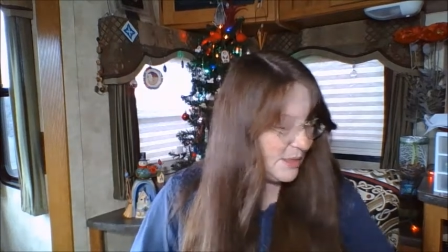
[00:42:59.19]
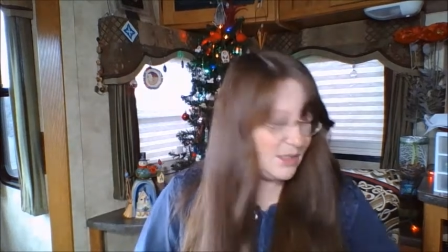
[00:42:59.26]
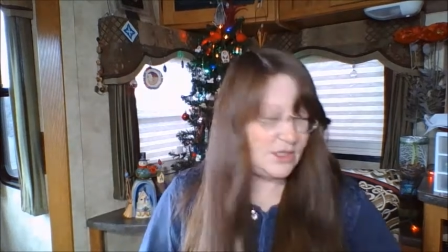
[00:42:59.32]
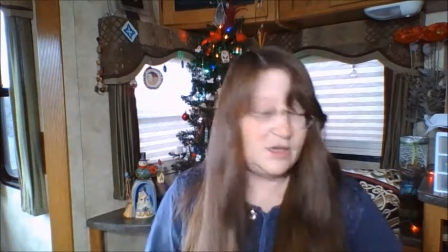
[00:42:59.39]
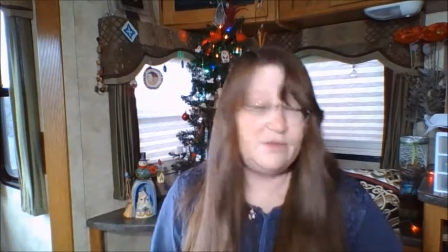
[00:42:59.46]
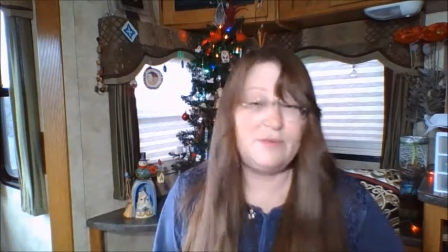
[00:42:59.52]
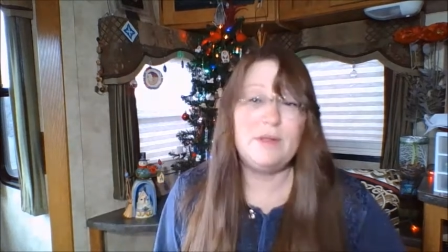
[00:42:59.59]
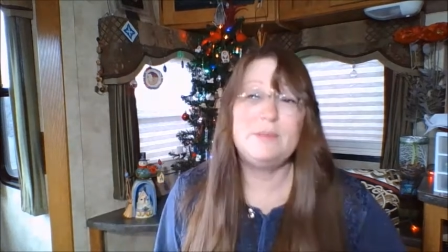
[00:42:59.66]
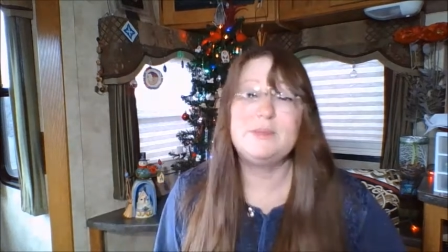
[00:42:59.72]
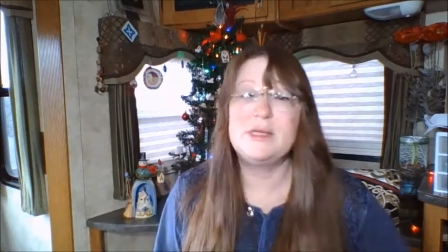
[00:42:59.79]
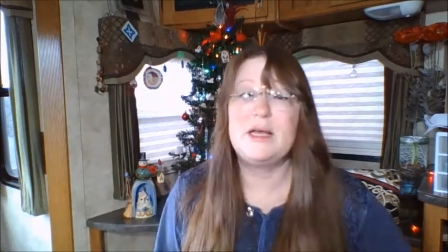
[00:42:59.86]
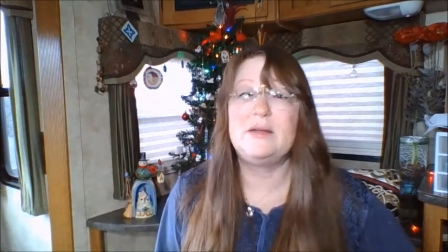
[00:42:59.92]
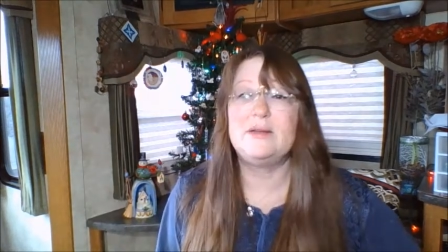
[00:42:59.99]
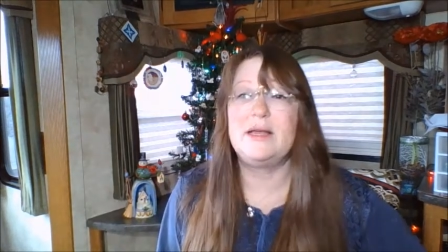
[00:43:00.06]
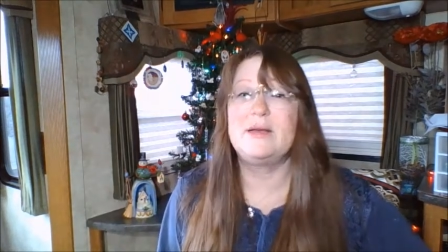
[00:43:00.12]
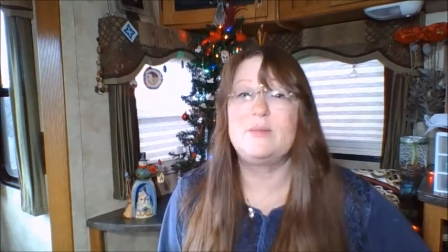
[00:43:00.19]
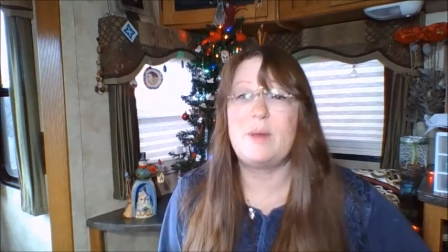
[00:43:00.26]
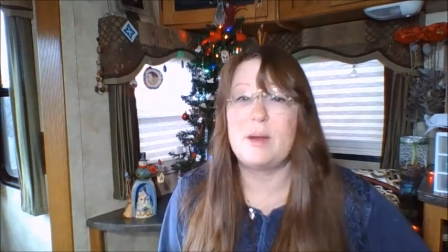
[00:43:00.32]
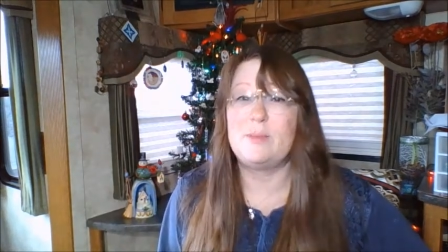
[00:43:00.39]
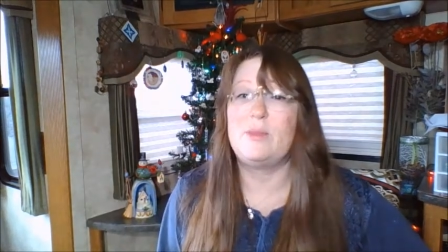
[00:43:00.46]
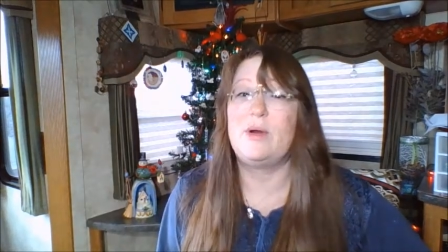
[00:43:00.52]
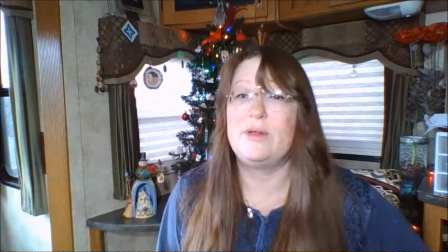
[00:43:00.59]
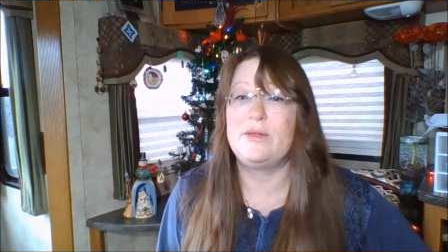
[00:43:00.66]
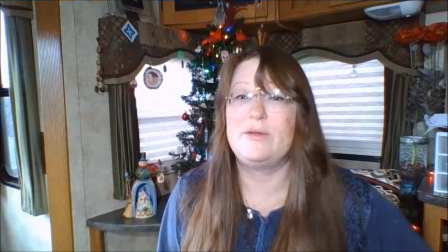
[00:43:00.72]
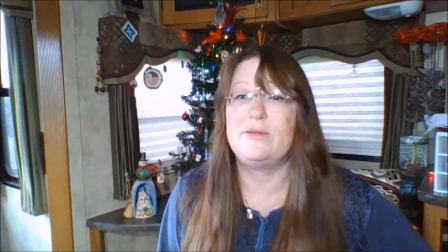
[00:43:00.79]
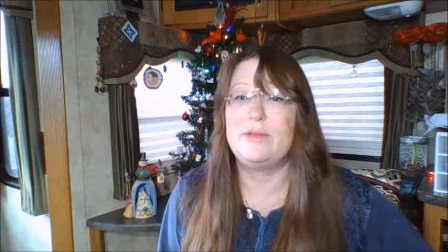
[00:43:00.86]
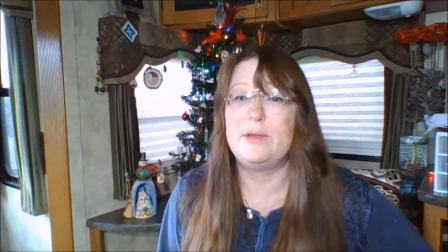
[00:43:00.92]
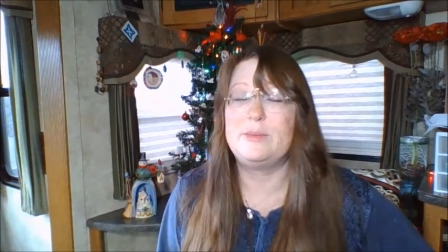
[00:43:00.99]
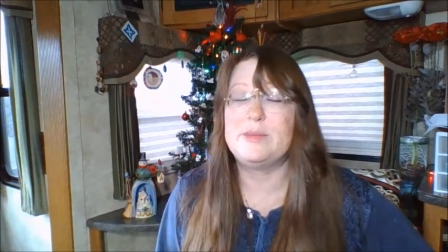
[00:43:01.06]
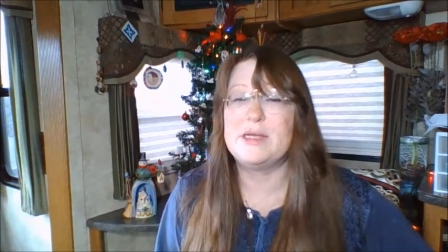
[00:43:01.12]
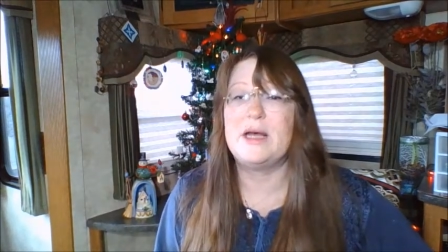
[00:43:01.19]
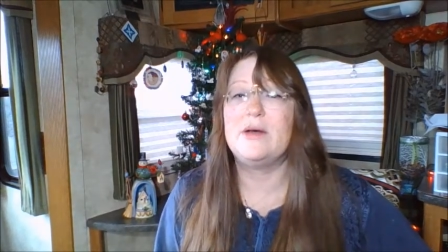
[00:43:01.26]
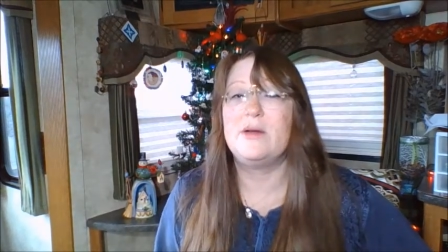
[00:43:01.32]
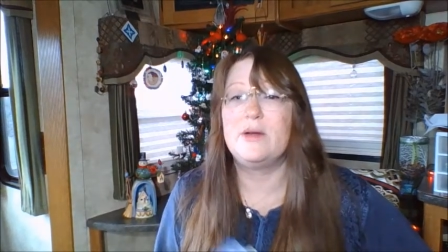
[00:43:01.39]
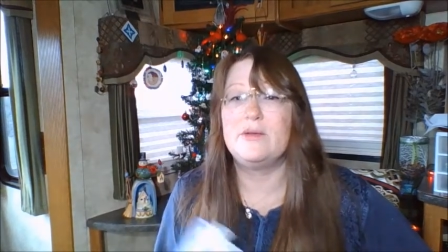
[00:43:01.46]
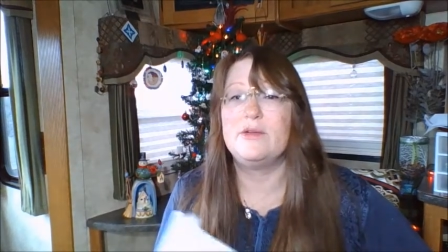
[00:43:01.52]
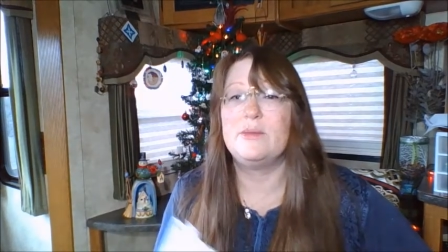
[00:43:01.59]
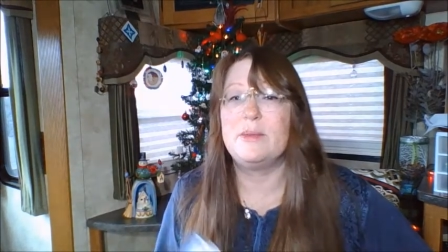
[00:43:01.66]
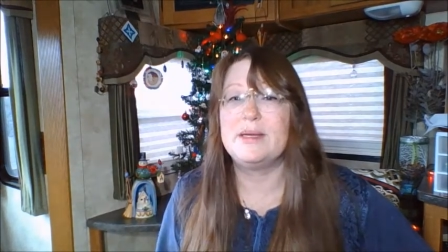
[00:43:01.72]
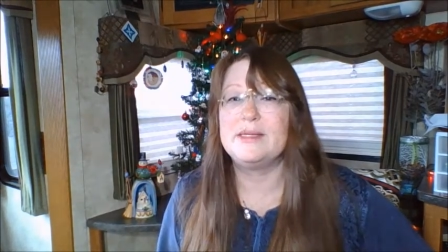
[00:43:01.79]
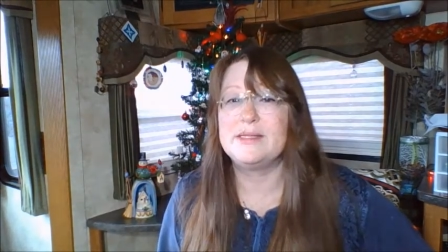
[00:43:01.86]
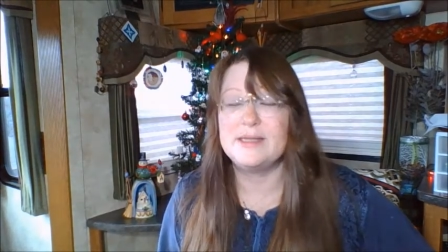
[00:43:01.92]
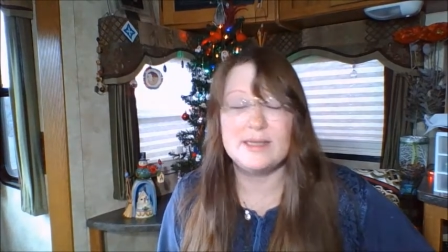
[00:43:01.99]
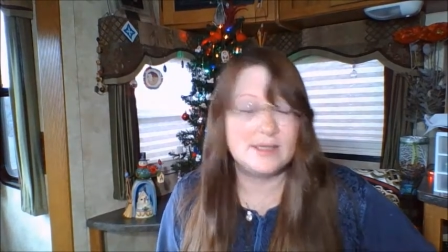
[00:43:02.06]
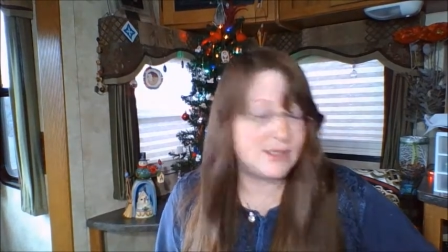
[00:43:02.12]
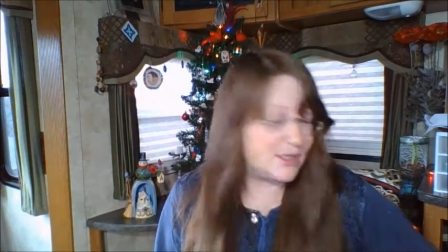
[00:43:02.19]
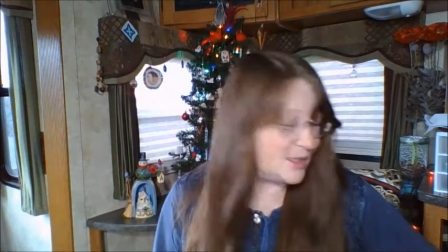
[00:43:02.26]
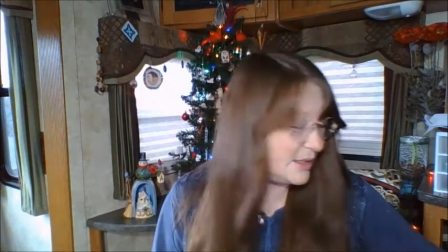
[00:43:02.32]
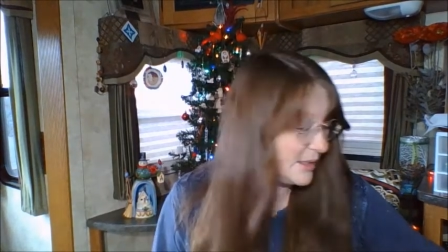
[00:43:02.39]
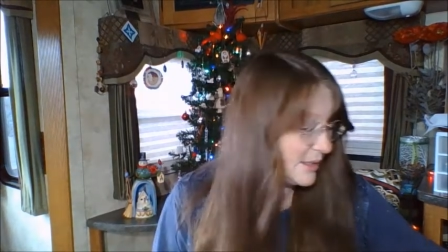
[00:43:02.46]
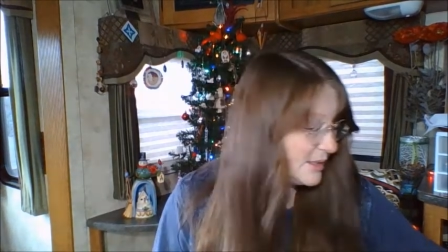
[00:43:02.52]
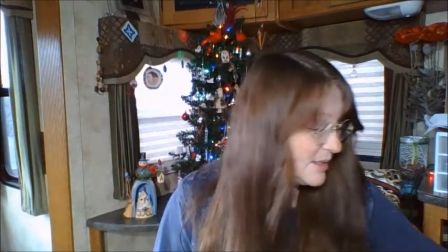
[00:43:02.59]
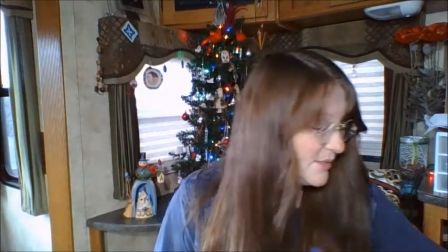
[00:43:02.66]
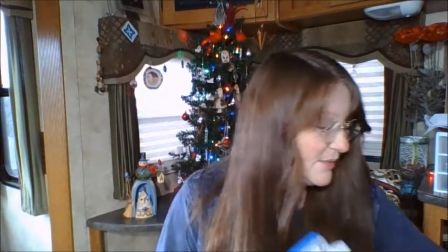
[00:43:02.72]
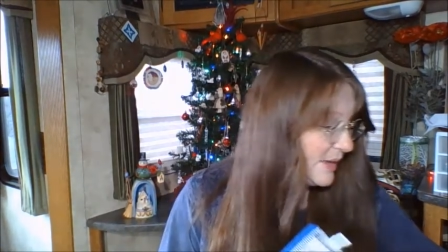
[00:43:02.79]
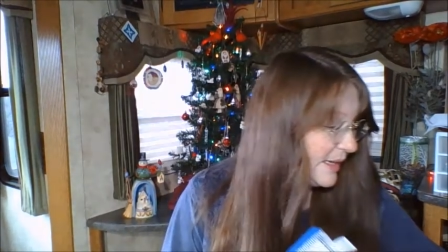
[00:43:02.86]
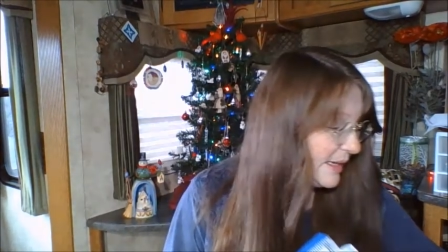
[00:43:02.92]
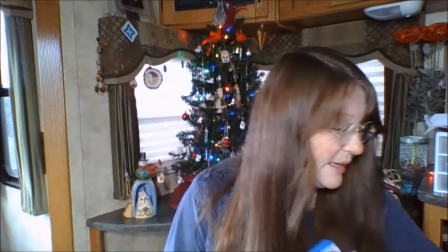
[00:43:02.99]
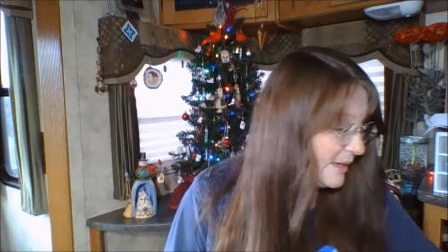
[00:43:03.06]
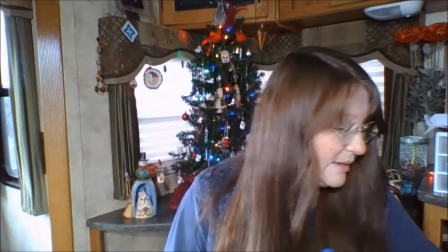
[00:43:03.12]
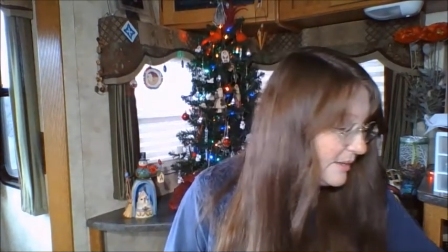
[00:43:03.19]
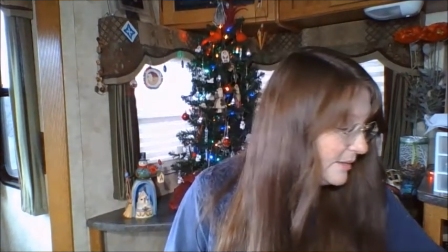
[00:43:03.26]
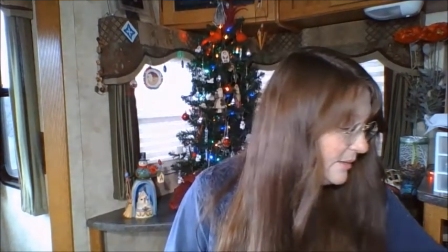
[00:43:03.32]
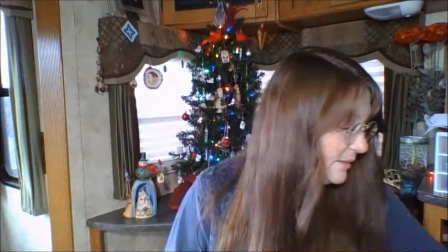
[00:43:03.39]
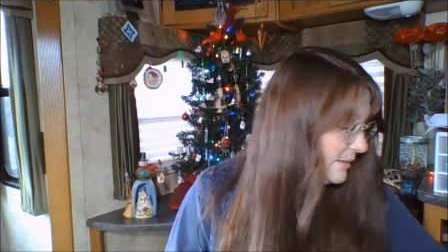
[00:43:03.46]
She flips out like my brother flips out over my stitching. It's funny.